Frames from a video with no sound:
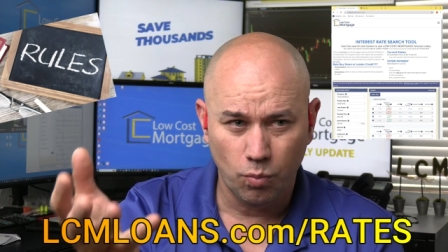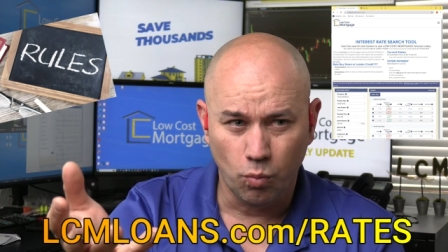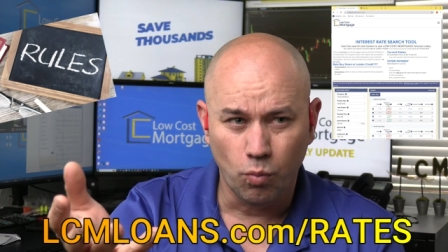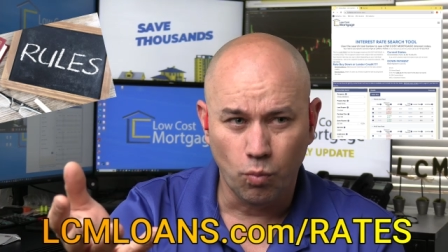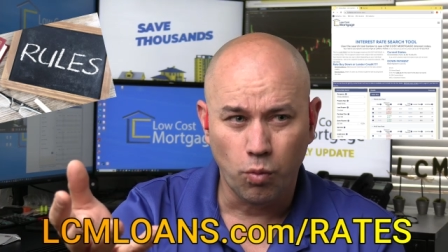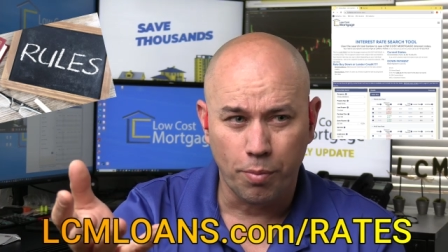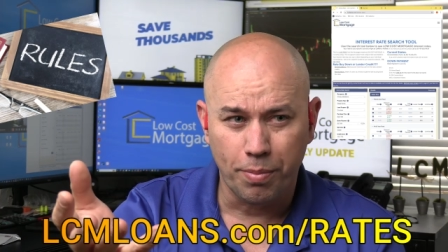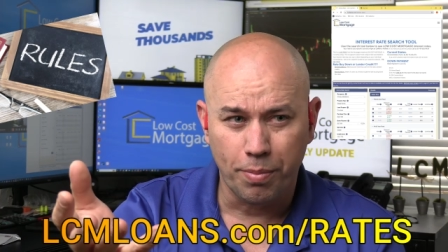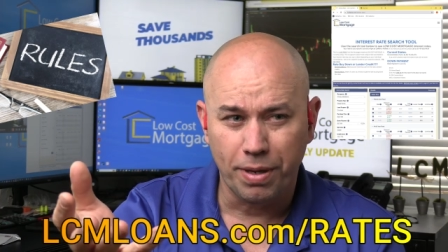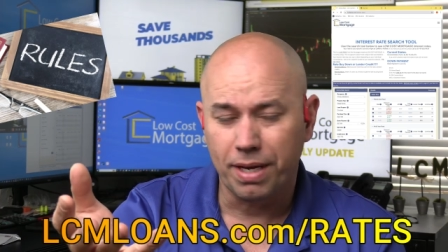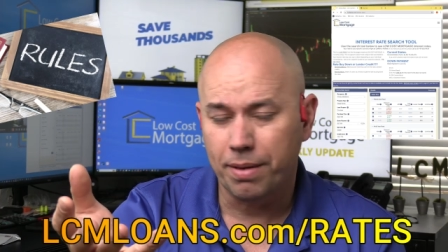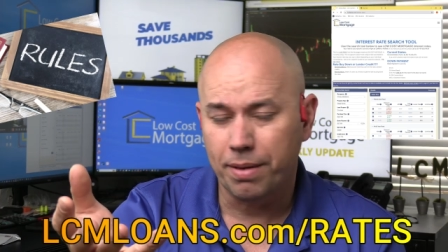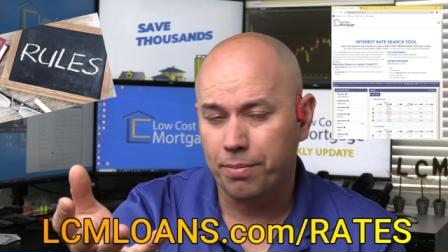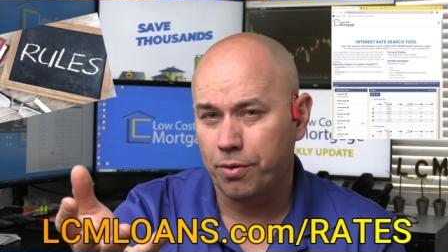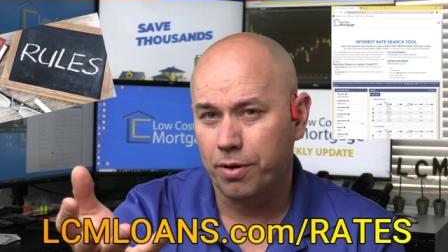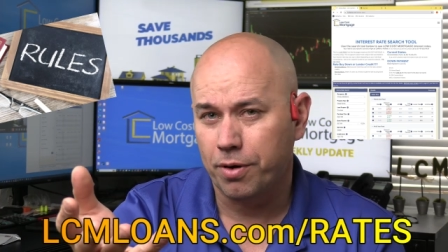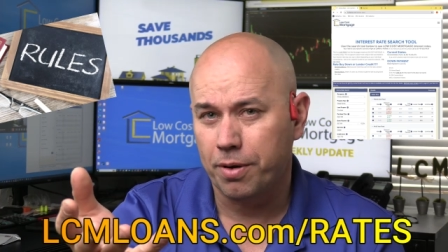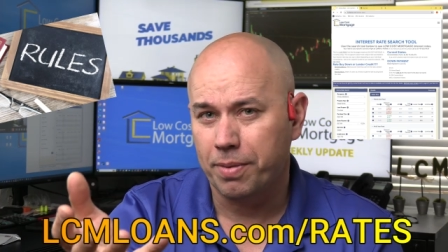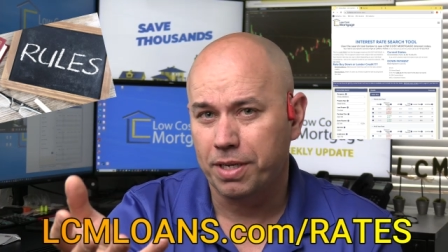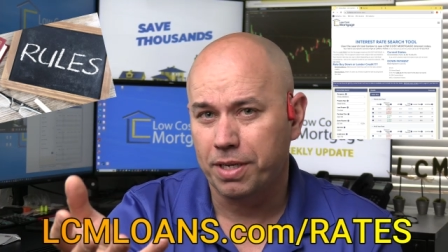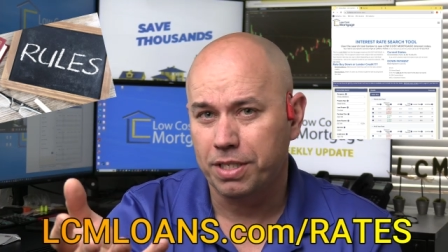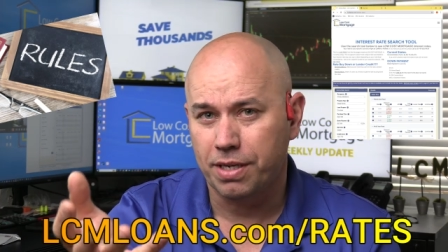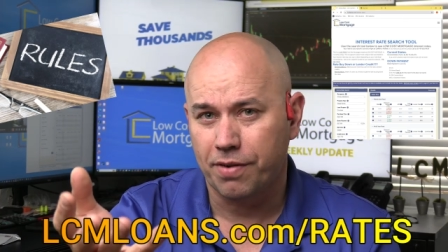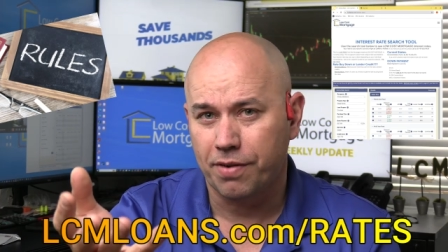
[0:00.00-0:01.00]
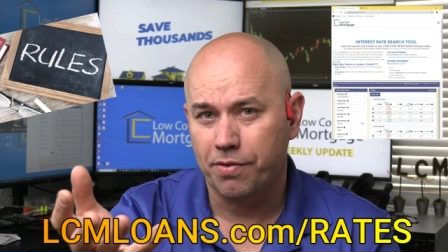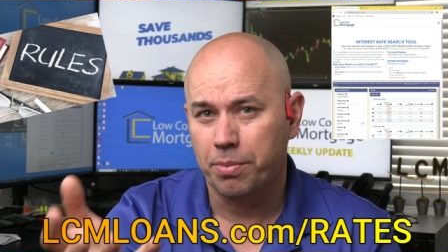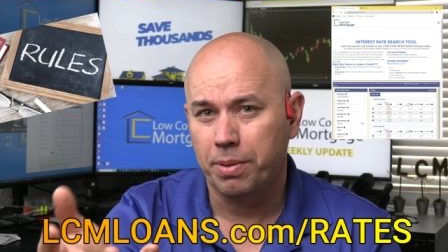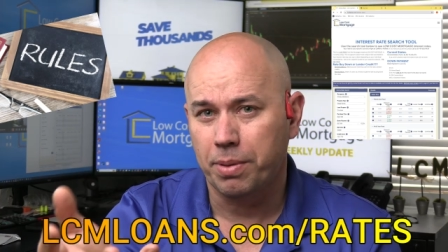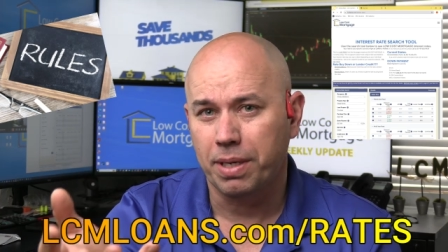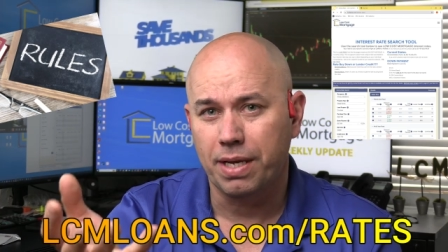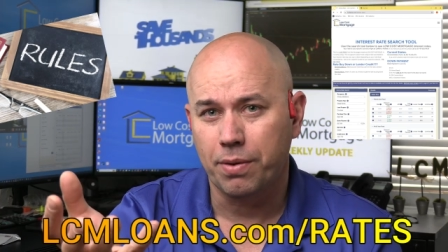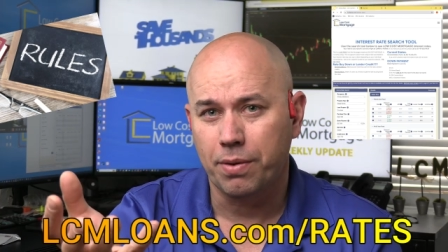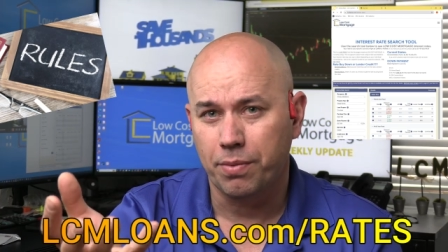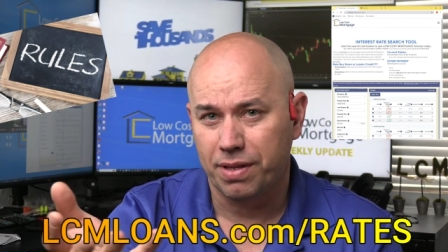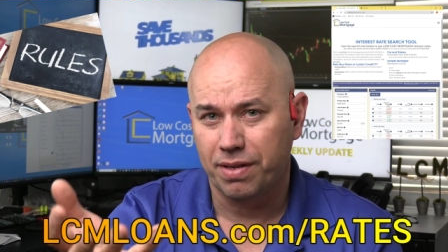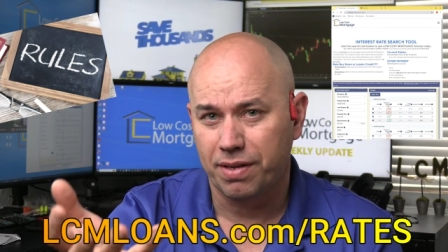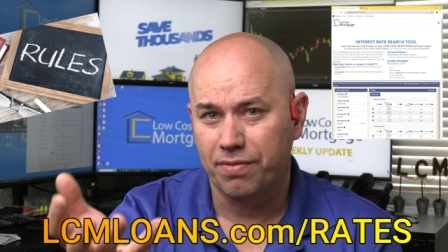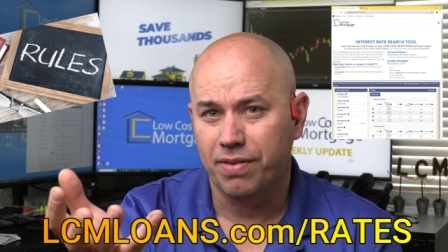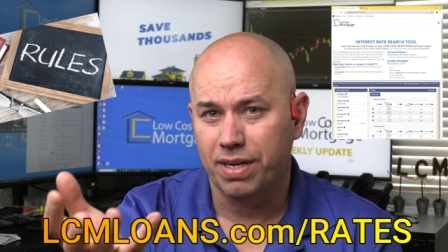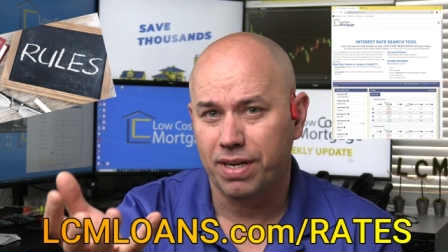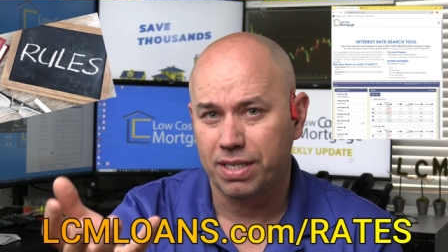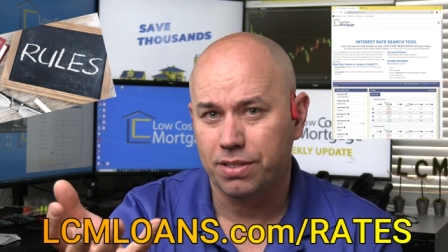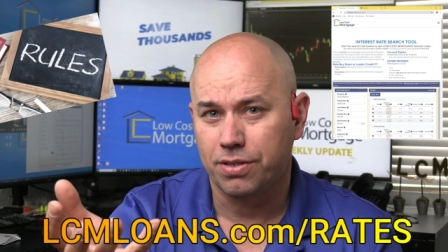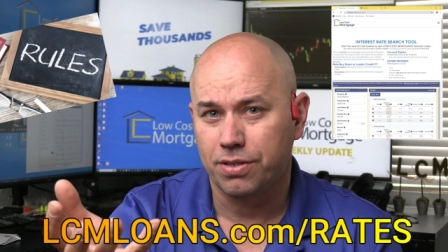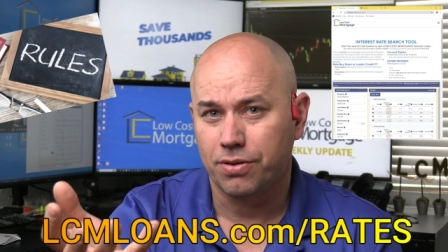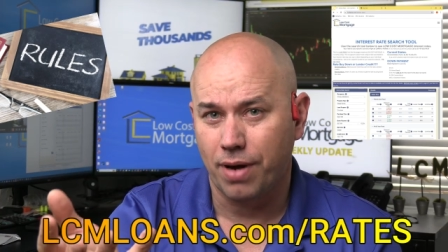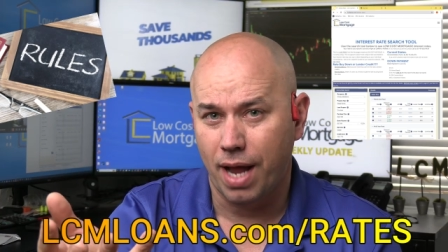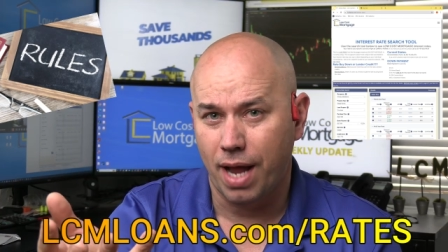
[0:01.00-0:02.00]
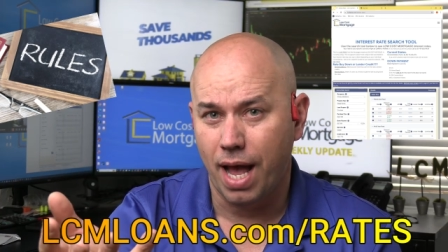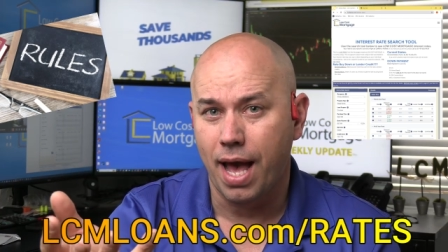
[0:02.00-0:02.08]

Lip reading: we're beating pretty much everybody with investor